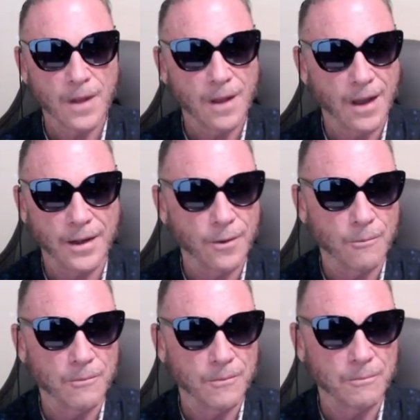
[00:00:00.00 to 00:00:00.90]
I don't
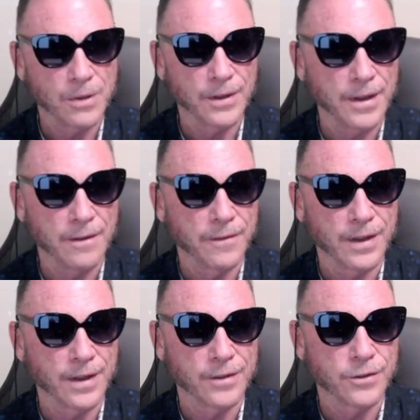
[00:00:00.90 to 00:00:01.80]
believe
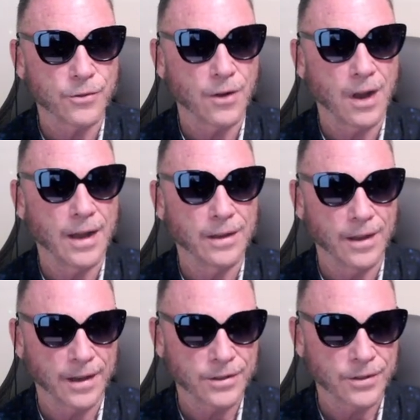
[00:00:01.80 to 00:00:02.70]
in dry
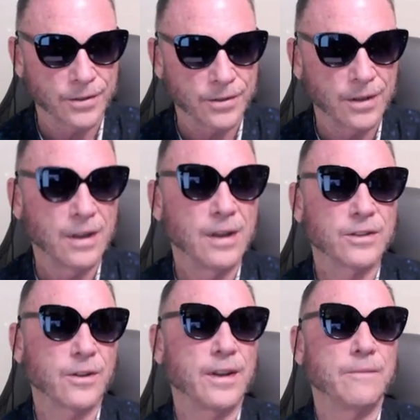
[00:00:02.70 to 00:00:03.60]
lectures.
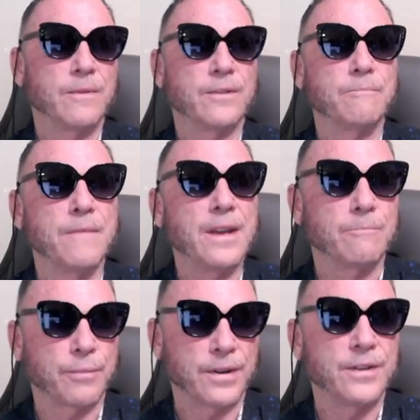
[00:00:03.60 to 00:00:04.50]
So I
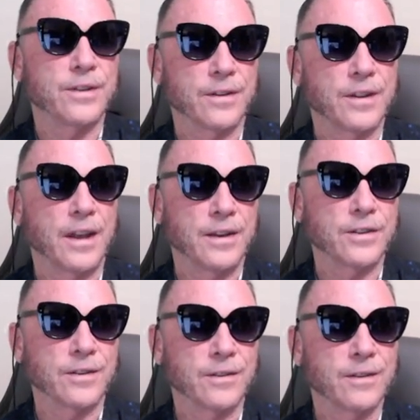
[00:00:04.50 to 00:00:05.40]
mean
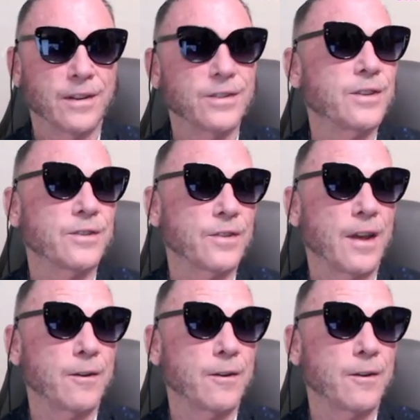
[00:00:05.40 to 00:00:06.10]
presentation, because isn't that a